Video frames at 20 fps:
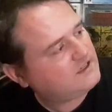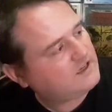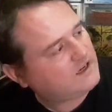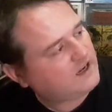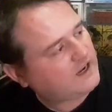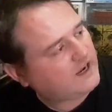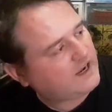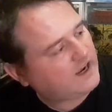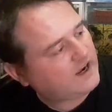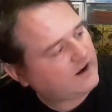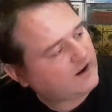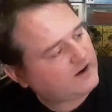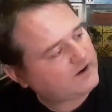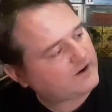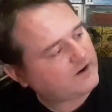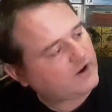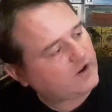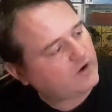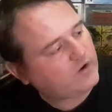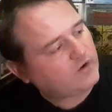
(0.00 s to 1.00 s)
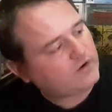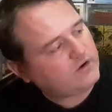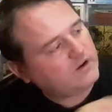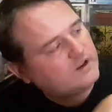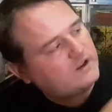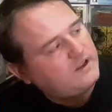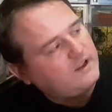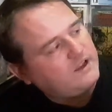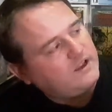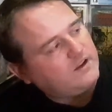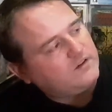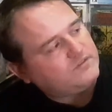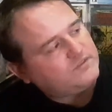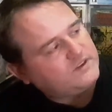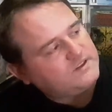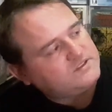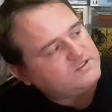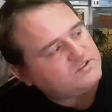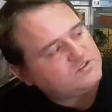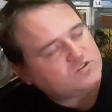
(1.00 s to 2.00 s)
And I don't know if
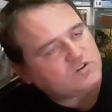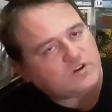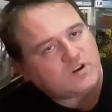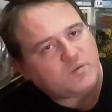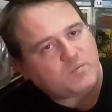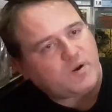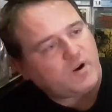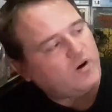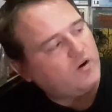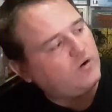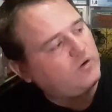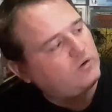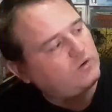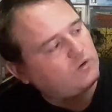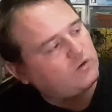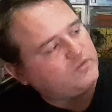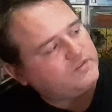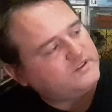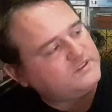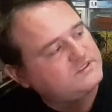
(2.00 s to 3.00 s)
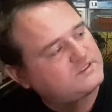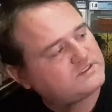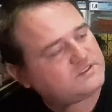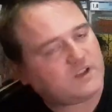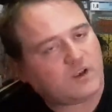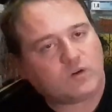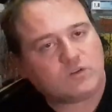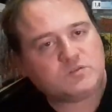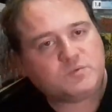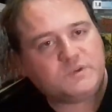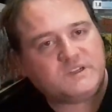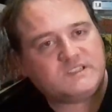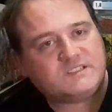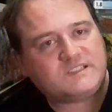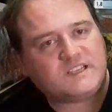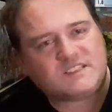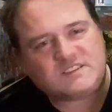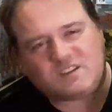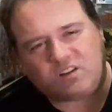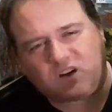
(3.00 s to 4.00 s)
this is Johnny Peril or if this is the Ultimate
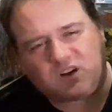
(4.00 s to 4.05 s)
Assassin.